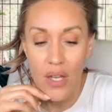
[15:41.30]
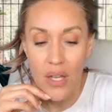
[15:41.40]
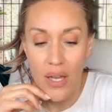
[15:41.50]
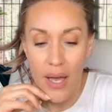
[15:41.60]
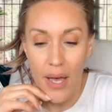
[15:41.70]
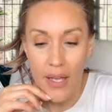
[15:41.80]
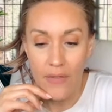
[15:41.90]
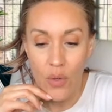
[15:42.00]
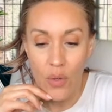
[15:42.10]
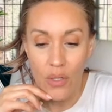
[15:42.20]
If
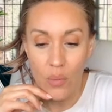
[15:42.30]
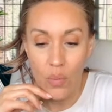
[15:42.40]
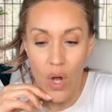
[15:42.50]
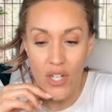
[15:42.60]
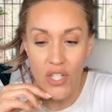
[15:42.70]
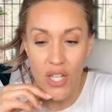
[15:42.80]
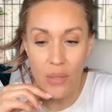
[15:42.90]
you are watching the